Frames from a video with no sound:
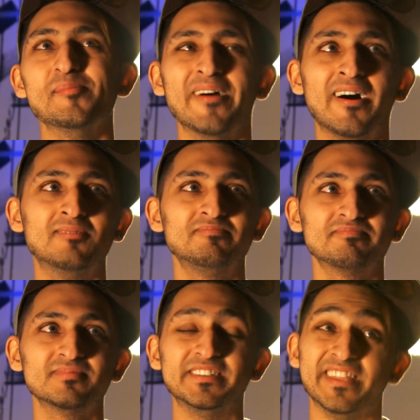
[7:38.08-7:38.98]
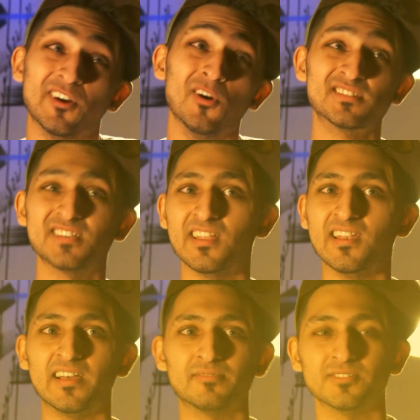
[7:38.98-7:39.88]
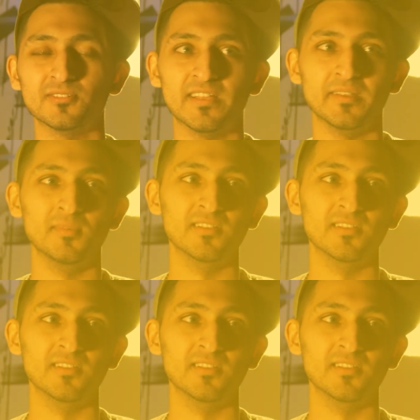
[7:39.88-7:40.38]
but they got a sad life, so let them